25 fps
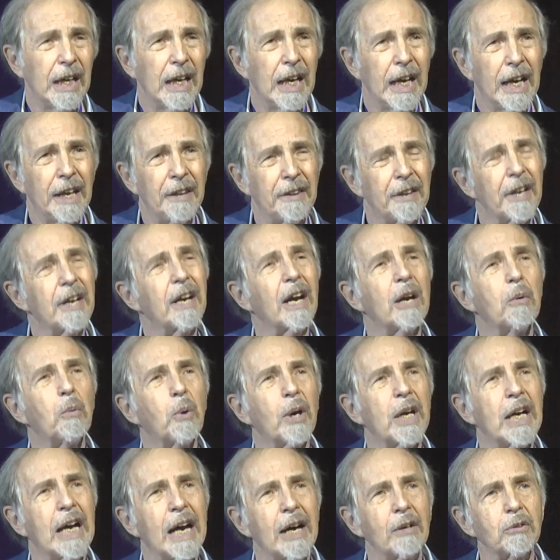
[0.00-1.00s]
And then I
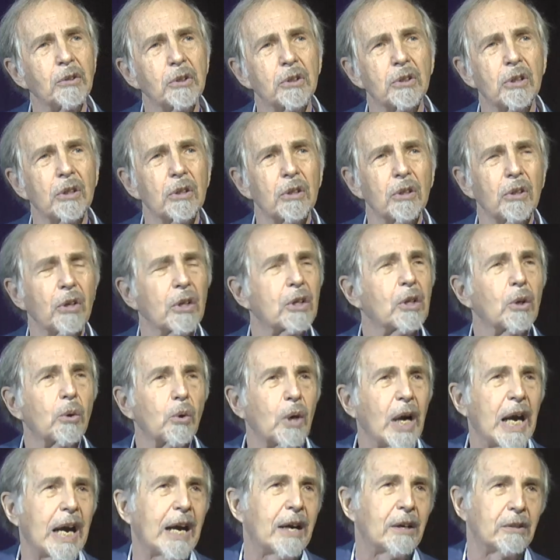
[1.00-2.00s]
went out to look
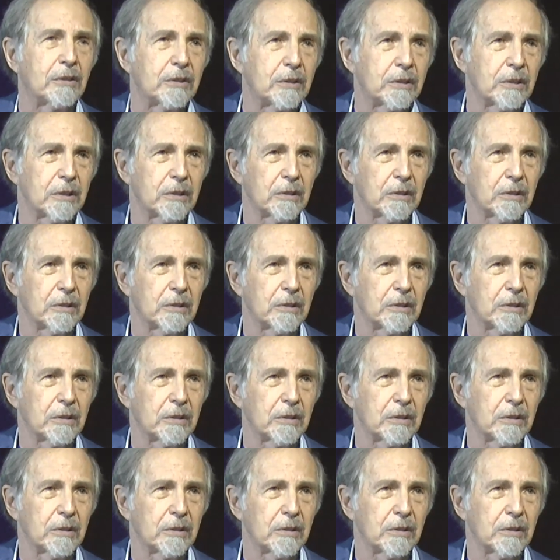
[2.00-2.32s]
around.